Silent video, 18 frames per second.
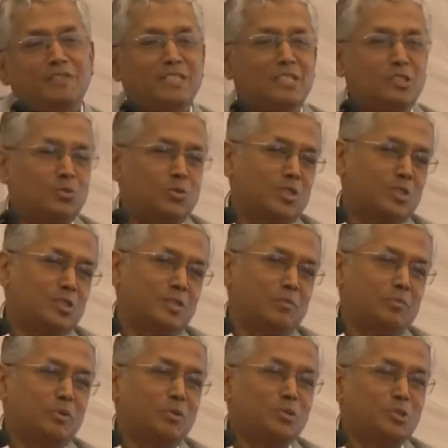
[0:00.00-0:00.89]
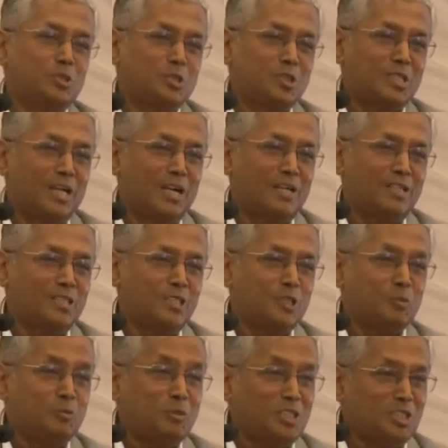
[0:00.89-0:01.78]
guest was supposed to start the
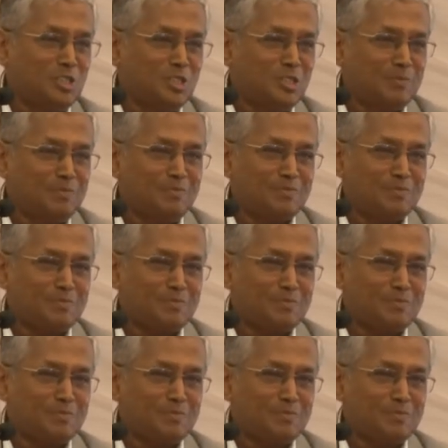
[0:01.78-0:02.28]
speech.